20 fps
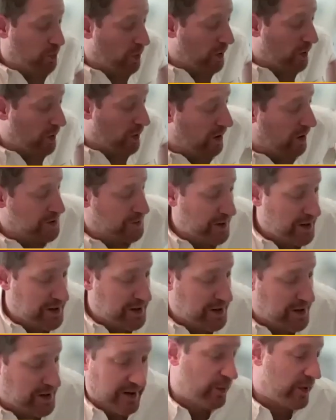add one last
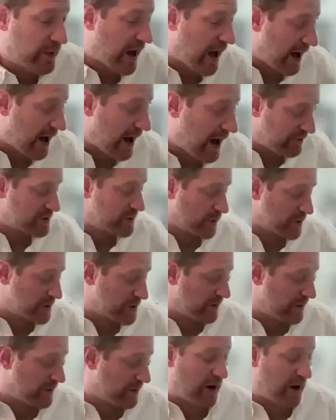piece to that. We haven't talked